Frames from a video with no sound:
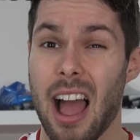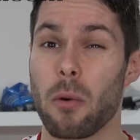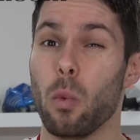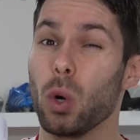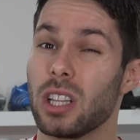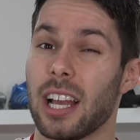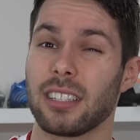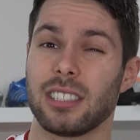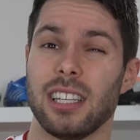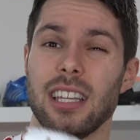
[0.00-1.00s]
I would
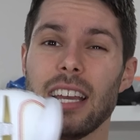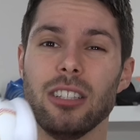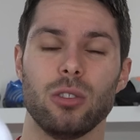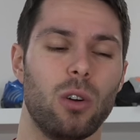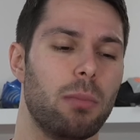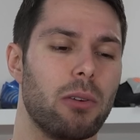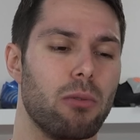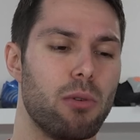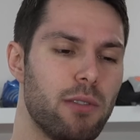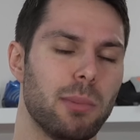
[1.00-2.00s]
like to see the insole be
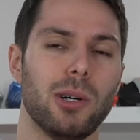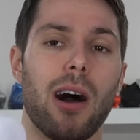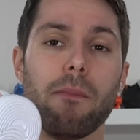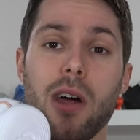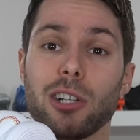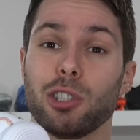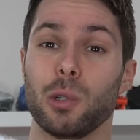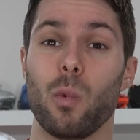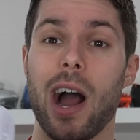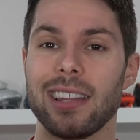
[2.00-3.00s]
removable. I'm not
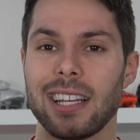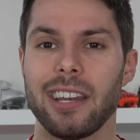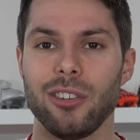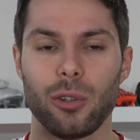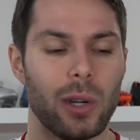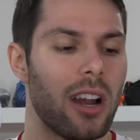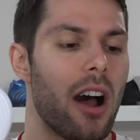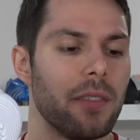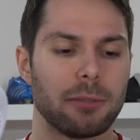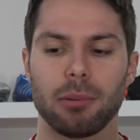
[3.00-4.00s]
sure why they didn't do it
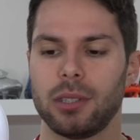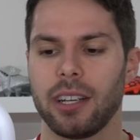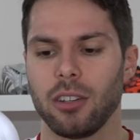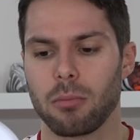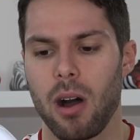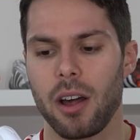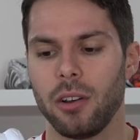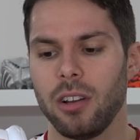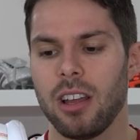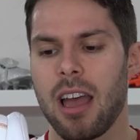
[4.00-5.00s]
on this particular
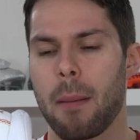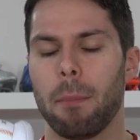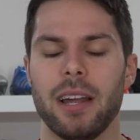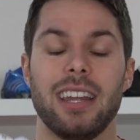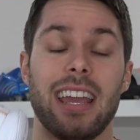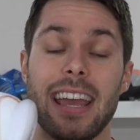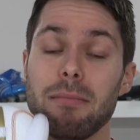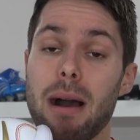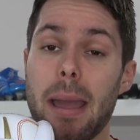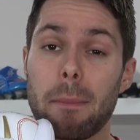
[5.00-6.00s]
model, but
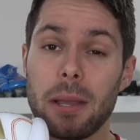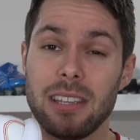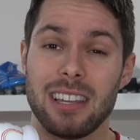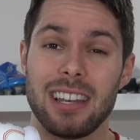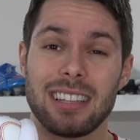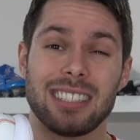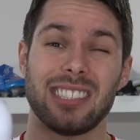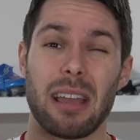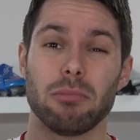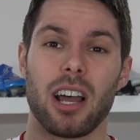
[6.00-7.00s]
in my opinion, at the
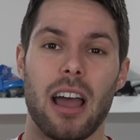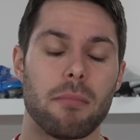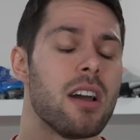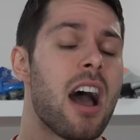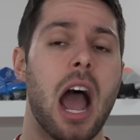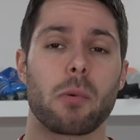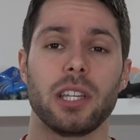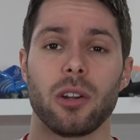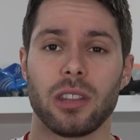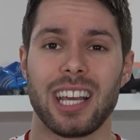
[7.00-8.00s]
same time, I
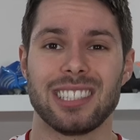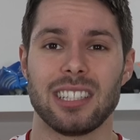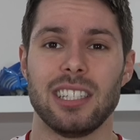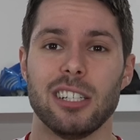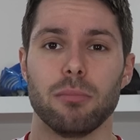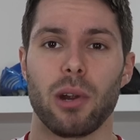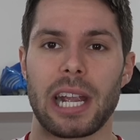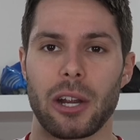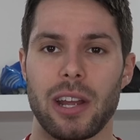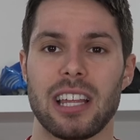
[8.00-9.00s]
really don't think it's a deal
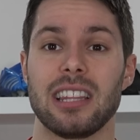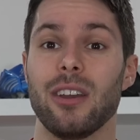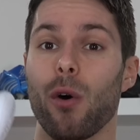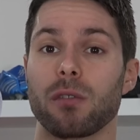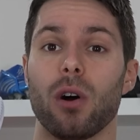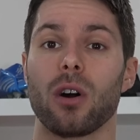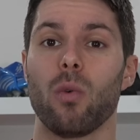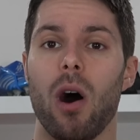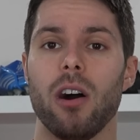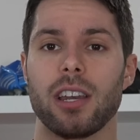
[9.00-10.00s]
breaker. I think the overall
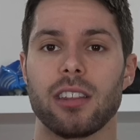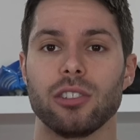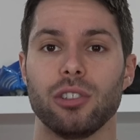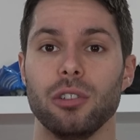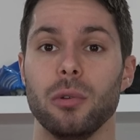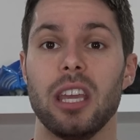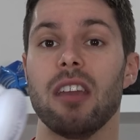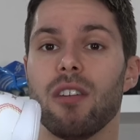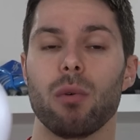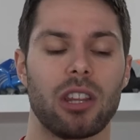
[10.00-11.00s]
quality of the shoe,
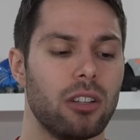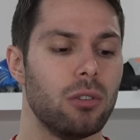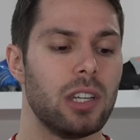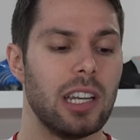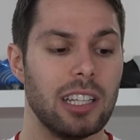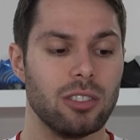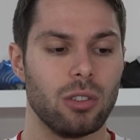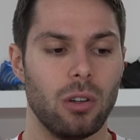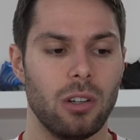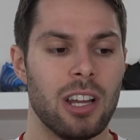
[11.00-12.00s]
even with a glued-in
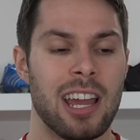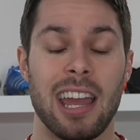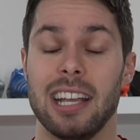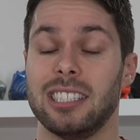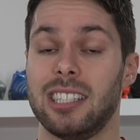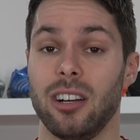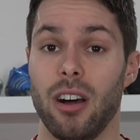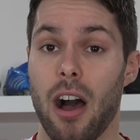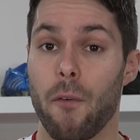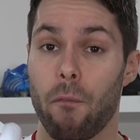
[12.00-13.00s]
insole, is
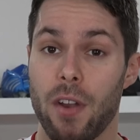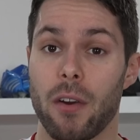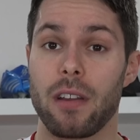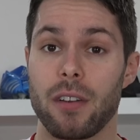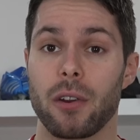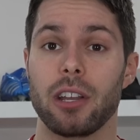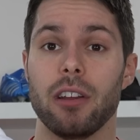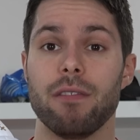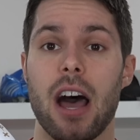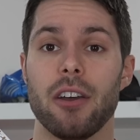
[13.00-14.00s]
still a very, very
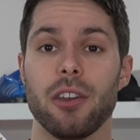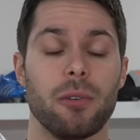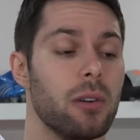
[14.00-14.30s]
good value.